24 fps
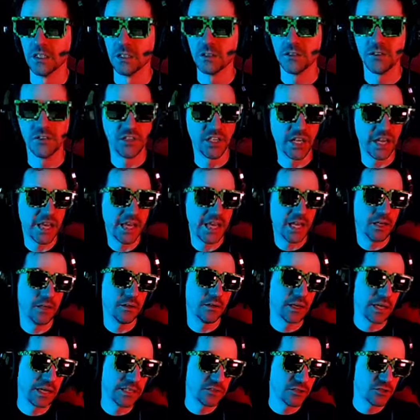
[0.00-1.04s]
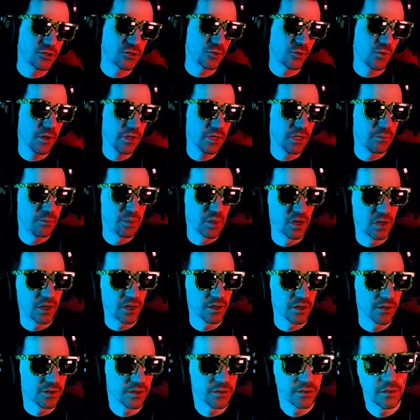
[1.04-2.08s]
Dead! I destroyed a
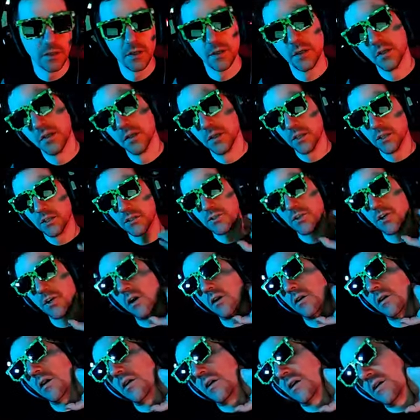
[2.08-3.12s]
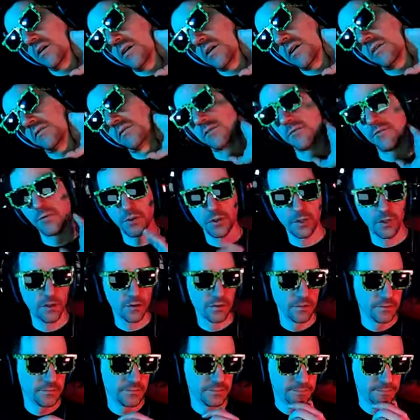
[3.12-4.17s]
bird! Sean R, that was for you.